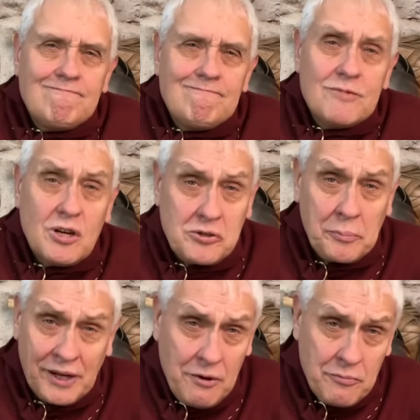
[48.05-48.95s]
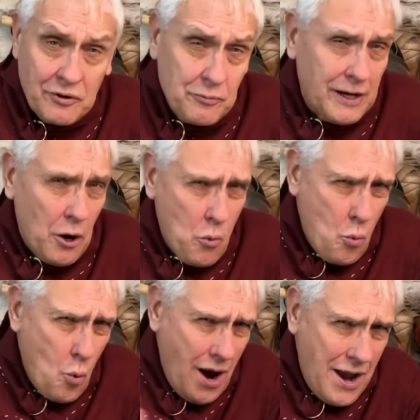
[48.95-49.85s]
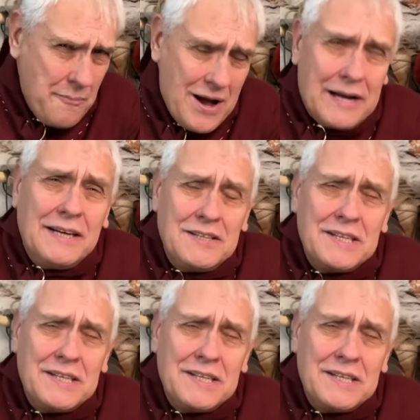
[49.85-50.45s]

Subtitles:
So to begin with, we go way back into